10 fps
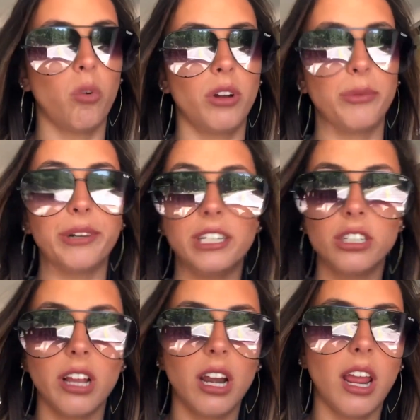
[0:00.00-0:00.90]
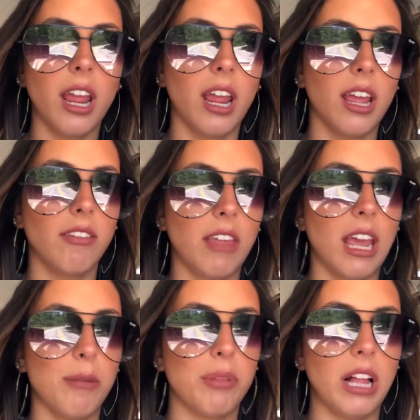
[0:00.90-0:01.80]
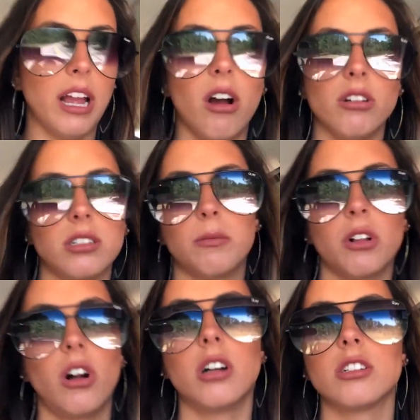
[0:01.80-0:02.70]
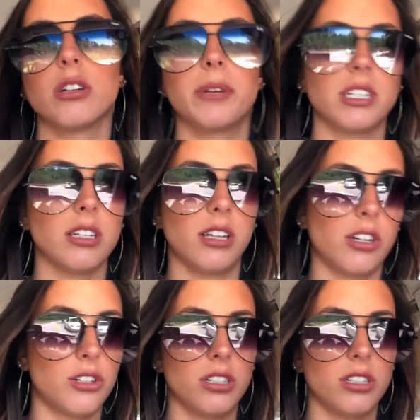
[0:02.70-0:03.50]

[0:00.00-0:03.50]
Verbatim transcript: one region and they play all summer long, so basically they're